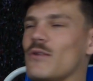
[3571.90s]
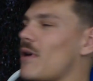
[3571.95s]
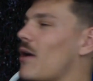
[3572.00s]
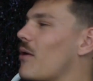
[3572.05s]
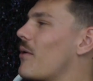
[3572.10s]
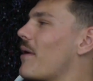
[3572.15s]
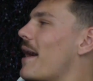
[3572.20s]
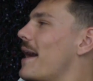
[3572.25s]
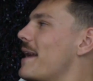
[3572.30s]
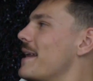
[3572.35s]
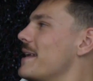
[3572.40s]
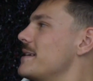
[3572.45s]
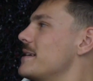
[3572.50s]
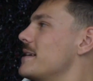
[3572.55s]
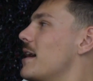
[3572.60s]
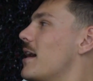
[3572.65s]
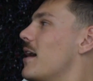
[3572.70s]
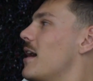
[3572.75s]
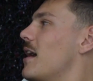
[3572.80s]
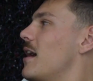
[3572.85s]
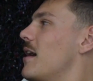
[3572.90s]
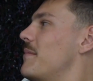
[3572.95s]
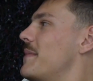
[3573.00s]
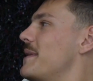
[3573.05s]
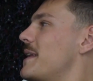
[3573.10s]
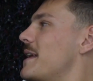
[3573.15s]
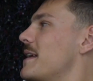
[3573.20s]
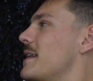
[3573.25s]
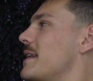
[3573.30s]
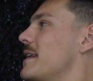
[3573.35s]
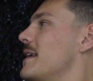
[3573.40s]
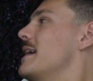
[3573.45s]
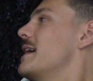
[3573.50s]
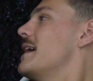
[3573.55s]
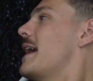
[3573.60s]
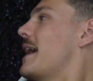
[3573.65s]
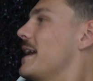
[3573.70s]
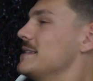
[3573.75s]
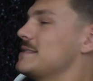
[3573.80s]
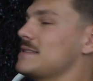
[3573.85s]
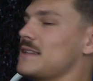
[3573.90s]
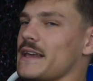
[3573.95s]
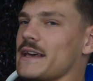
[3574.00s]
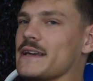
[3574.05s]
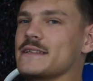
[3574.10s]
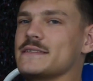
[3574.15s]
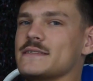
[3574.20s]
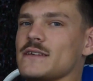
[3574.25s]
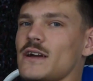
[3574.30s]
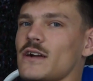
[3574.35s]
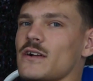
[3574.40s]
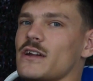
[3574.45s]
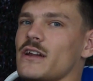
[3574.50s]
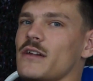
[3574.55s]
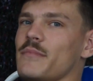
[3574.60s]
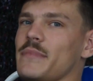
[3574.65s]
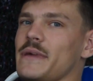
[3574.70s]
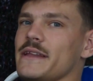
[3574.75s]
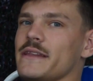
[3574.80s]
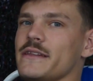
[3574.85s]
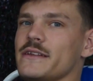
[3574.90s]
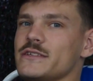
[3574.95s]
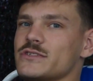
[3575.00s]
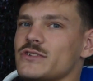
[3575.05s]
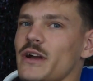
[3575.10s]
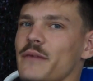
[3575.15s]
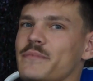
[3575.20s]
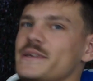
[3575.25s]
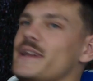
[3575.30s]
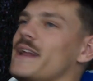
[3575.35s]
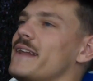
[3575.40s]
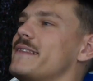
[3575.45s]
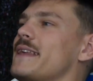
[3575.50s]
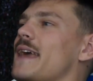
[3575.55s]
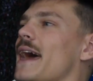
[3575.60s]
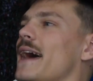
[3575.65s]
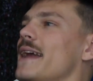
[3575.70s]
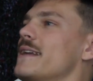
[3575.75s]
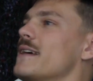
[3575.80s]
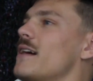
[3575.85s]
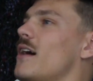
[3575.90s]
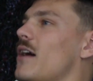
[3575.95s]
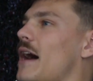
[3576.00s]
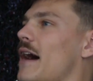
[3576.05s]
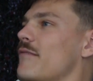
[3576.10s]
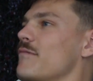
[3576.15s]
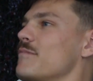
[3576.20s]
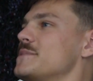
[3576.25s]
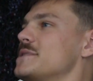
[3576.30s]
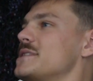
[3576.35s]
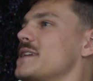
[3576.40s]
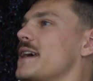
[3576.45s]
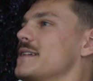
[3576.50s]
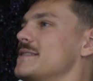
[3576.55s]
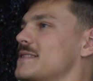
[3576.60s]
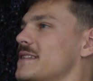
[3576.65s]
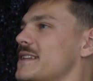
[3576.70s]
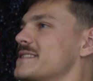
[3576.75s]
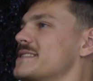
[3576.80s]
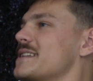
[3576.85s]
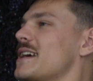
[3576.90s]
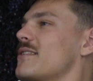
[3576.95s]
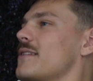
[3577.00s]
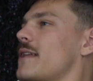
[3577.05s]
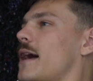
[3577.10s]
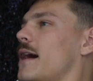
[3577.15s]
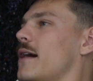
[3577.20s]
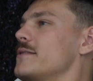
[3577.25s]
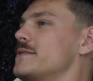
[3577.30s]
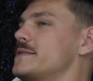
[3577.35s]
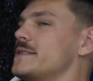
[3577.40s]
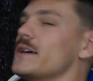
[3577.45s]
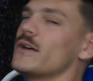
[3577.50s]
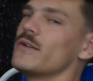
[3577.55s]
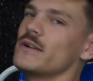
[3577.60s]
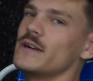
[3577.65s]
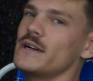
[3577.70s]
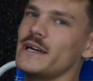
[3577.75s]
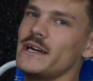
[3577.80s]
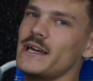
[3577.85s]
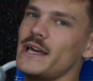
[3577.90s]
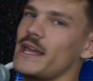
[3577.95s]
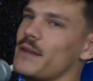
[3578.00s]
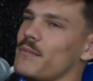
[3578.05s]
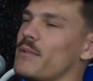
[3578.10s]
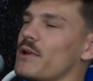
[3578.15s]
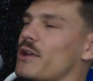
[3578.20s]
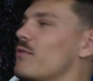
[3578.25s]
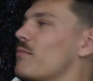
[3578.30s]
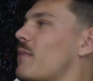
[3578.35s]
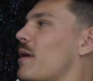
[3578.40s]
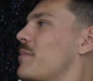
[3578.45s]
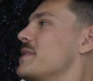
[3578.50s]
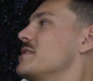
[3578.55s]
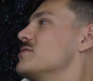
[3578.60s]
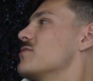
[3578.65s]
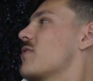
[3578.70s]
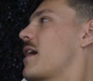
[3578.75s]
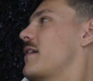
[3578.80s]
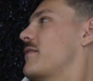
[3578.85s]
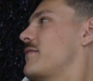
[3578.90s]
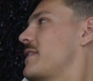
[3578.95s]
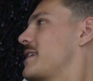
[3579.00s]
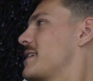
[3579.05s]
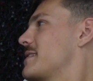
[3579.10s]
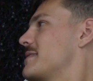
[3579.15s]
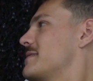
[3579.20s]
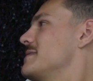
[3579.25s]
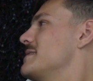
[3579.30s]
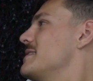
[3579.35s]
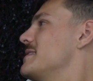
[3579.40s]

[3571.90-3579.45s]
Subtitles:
we're at it. And then his links are going to be in the description. At the end, I'll have him say his links out loud. So anybody who might be driving,